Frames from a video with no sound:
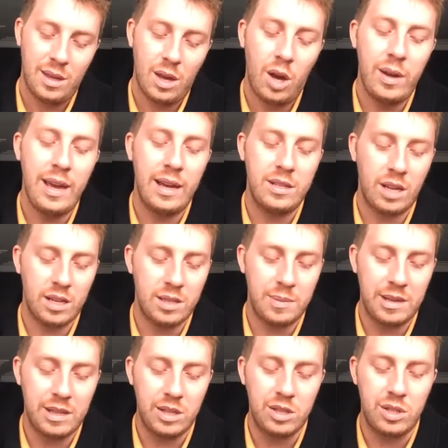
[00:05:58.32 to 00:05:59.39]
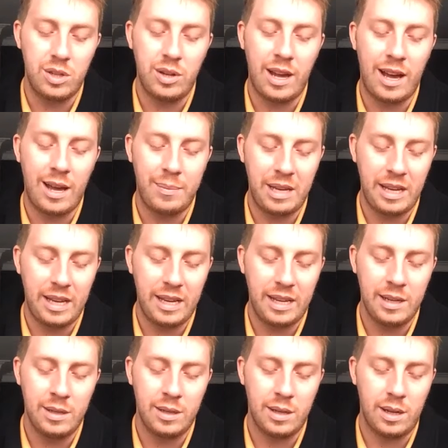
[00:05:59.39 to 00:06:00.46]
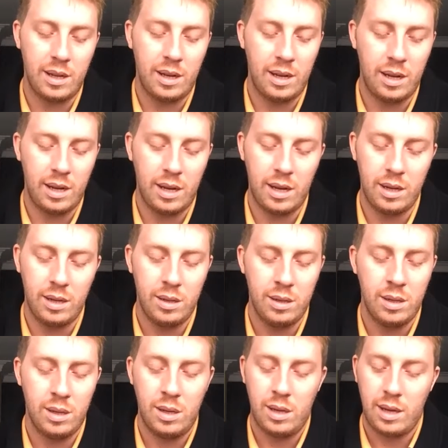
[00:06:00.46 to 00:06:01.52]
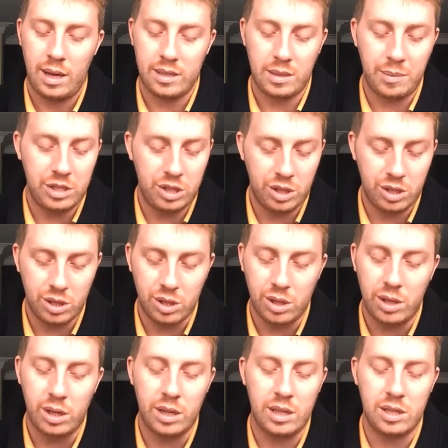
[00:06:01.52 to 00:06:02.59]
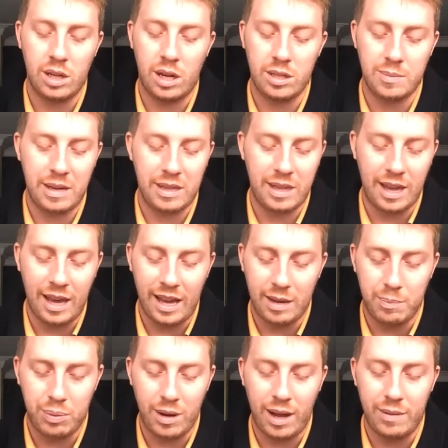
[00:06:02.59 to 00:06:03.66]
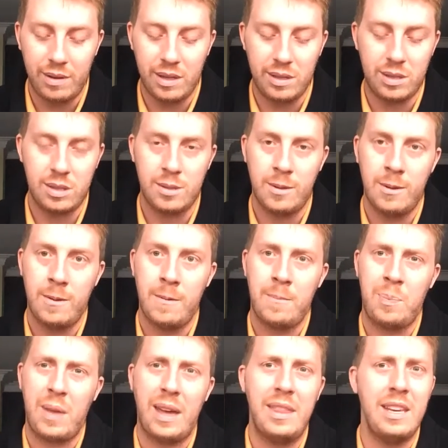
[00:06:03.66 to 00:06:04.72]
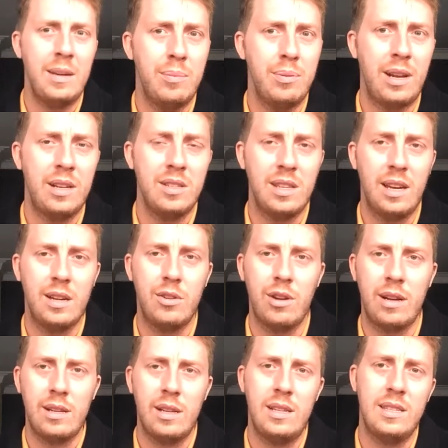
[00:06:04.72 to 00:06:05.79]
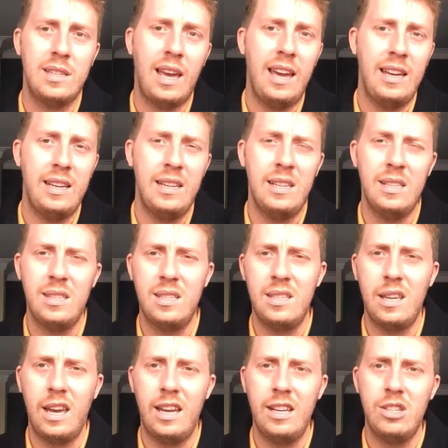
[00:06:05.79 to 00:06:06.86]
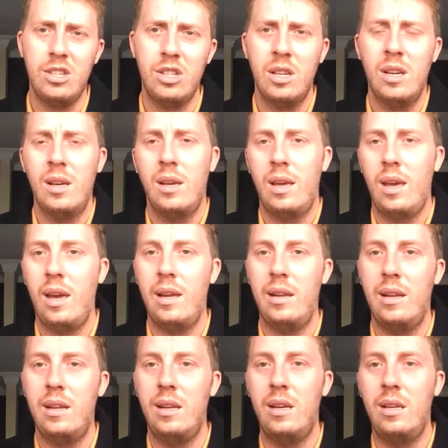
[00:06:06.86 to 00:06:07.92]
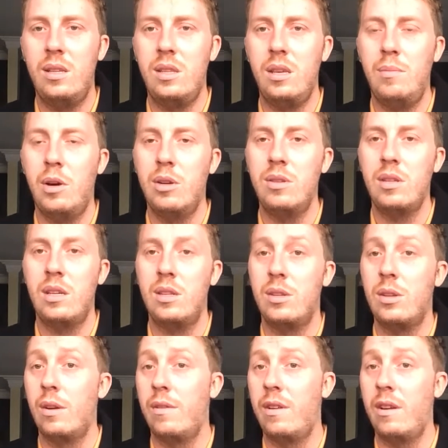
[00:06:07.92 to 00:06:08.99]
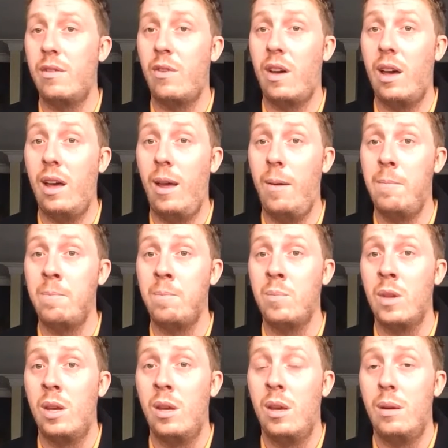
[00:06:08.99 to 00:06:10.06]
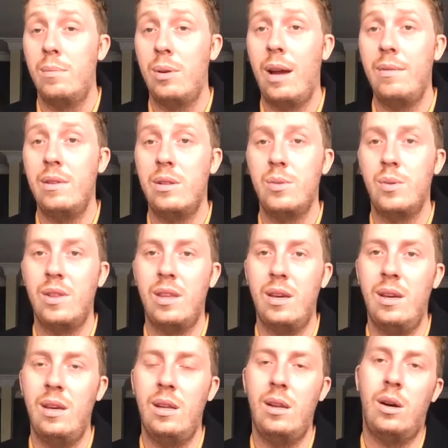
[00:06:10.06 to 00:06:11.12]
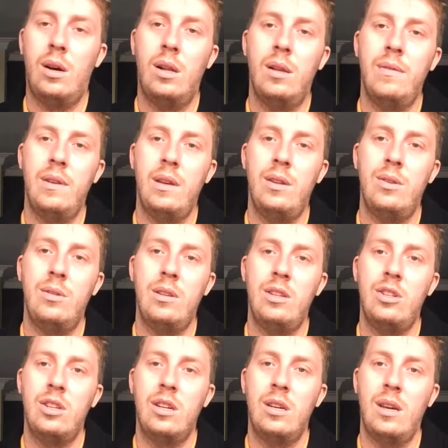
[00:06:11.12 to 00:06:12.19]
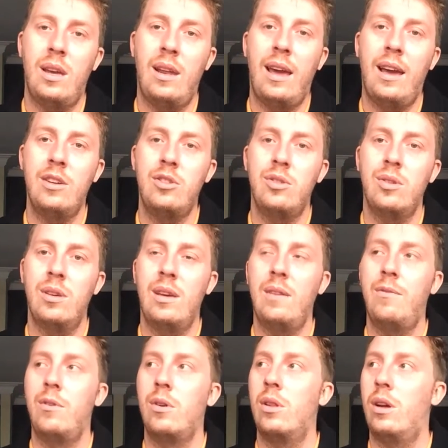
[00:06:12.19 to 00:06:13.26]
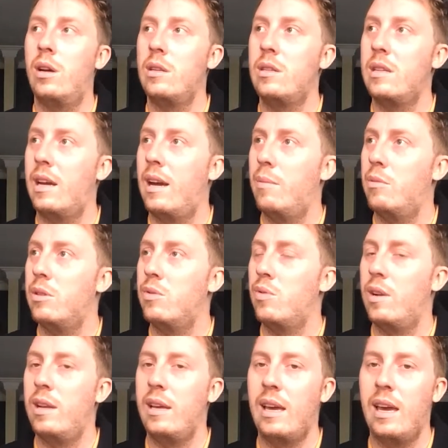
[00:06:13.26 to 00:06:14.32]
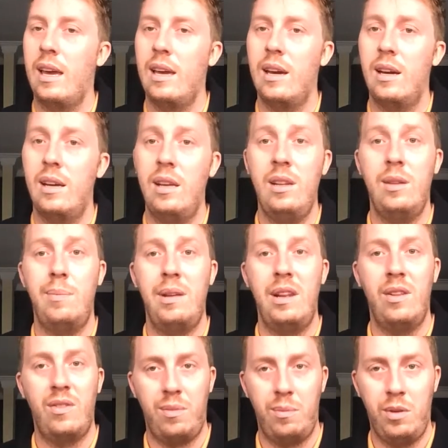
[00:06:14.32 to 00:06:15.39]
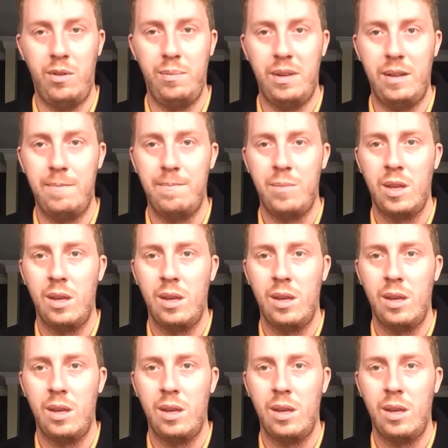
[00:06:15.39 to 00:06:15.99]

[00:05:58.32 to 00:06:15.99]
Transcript: Oh yeah, he talks about the tsunami. As I mentioned earlier, he talked about the Ike province. I I'm pronouncing that correctly. It's AECH, and it is the most conservative province within all of Indonesia, and actually for a long time was running a independence movement.